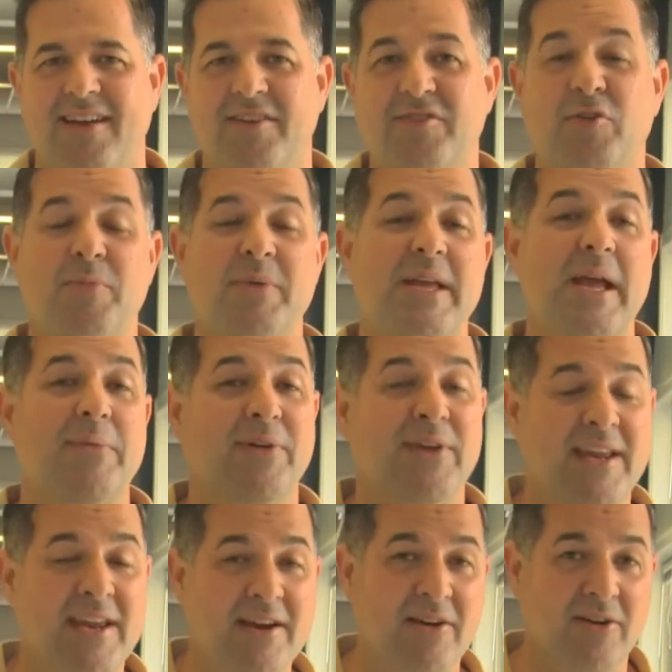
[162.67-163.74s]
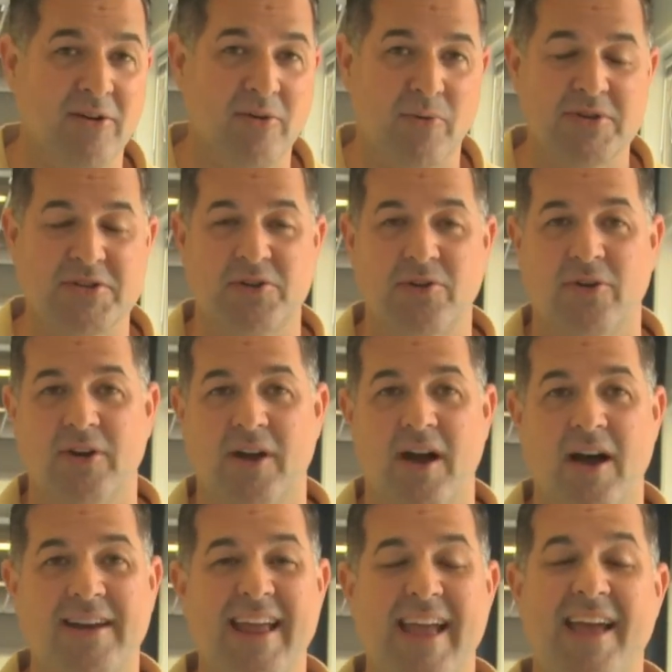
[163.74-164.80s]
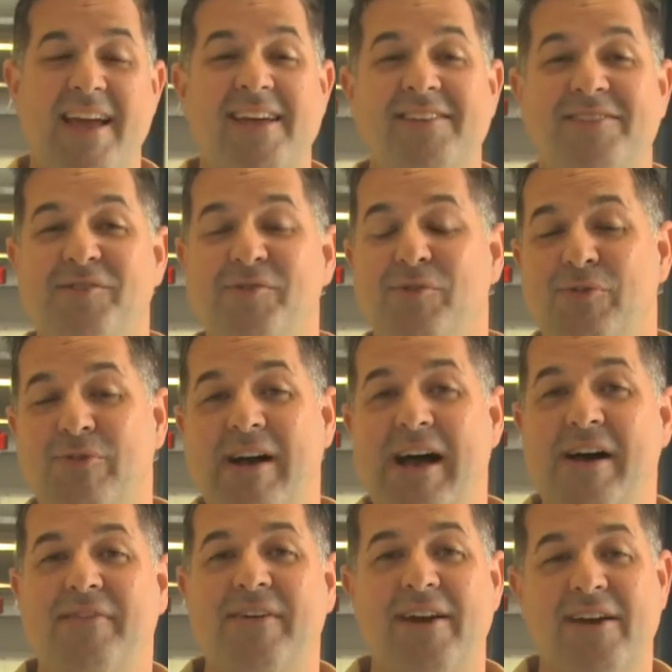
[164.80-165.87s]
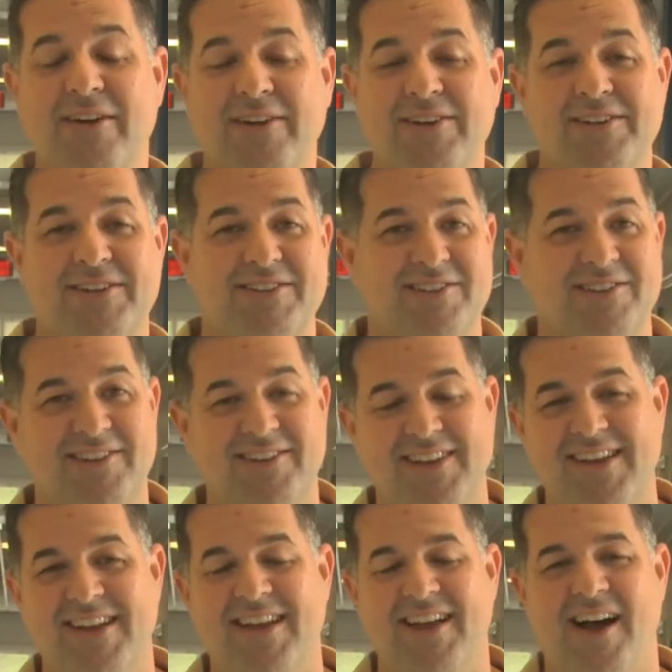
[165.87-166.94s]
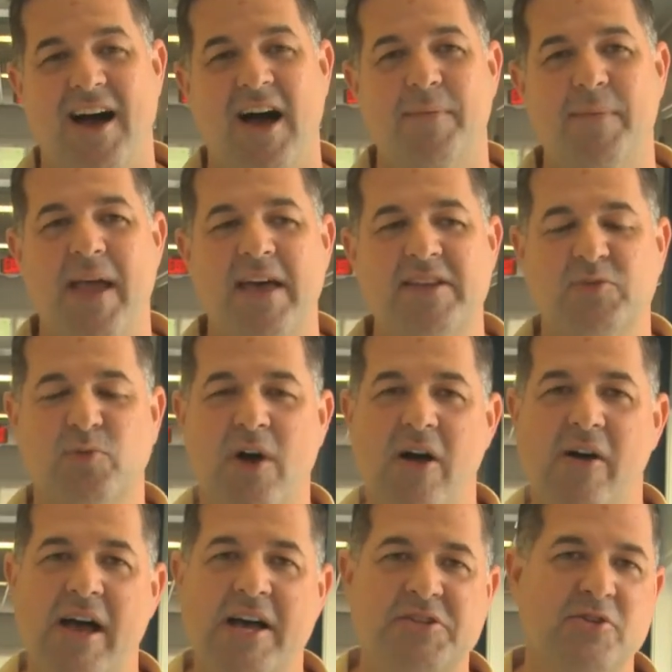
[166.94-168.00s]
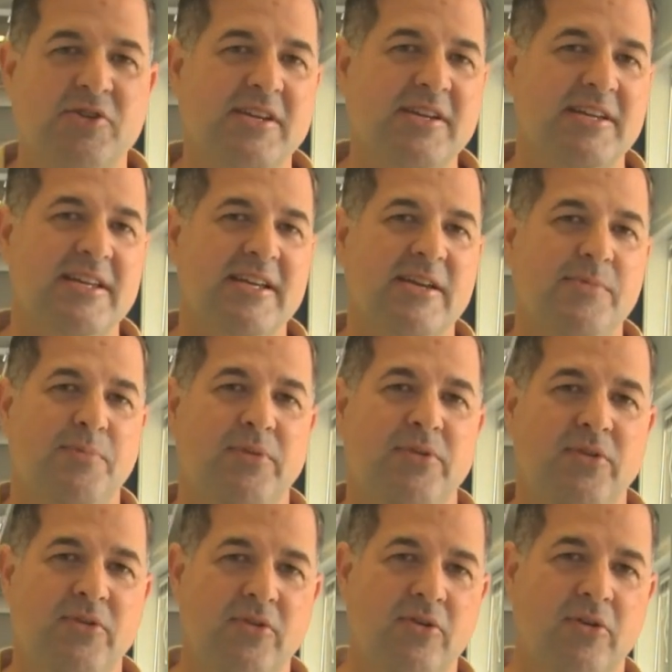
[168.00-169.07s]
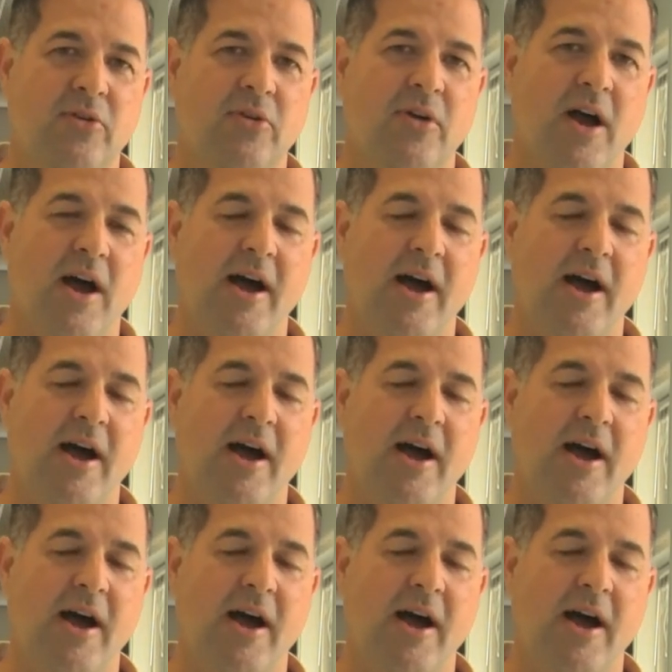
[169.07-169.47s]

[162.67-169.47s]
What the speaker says: You'll be able to hear what's going on, and you'll have air conditioning, as well as you can keep your